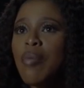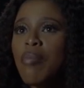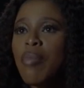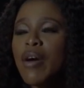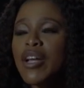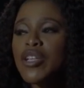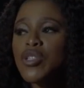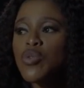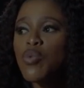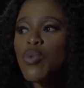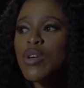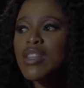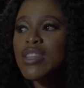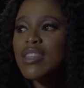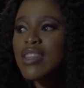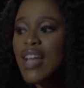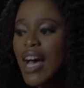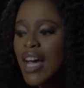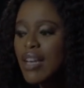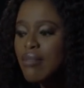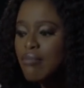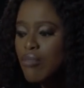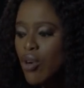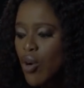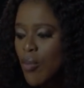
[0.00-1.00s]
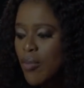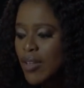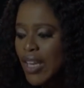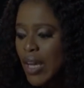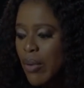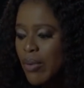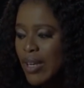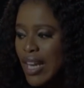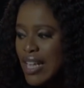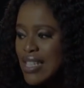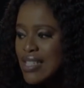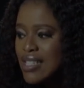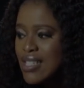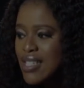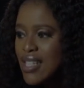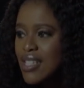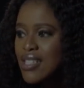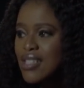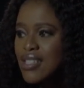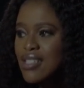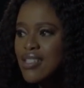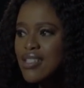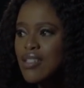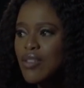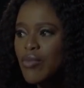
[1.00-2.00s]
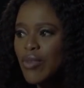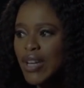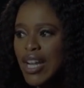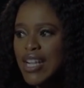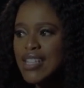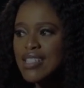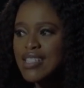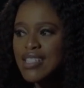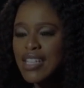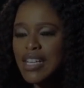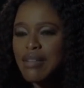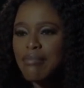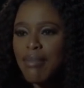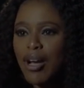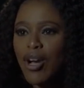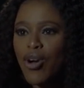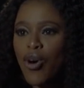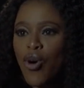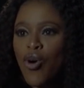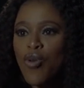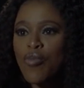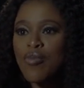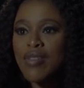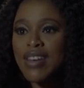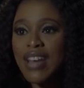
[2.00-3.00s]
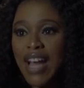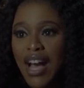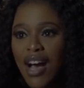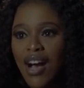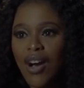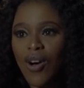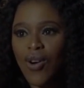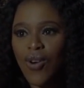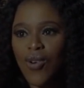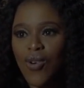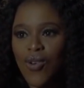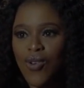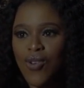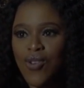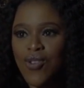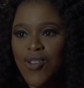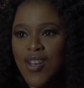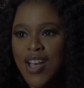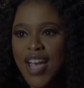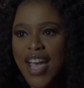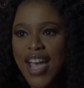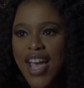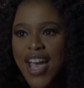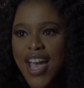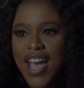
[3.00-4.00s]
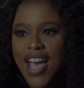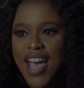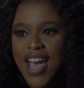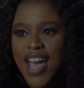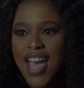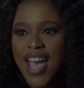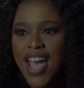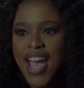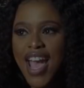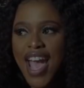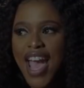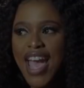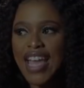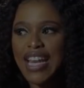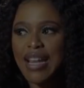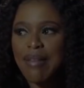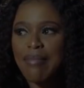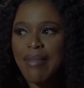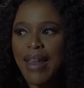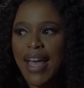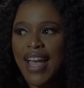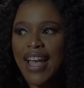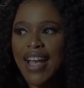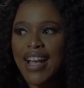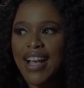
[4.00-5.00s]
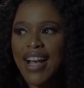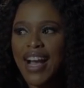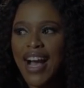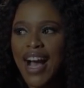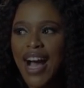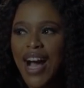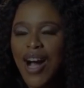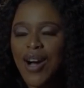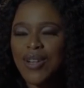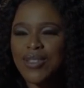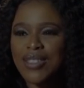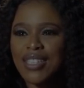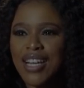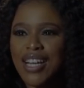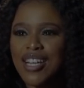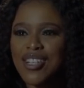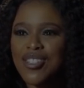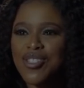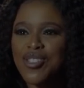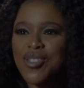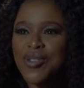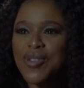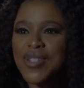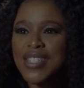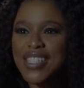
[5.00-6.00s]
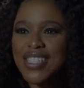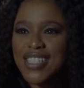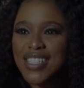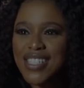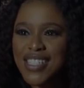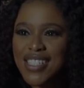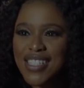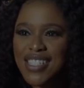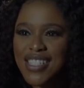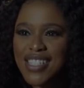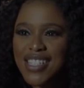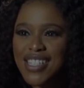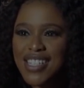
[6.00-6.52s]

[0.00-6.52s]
But with that moment, like when I sit in my home now, and I'm like, how did I do it?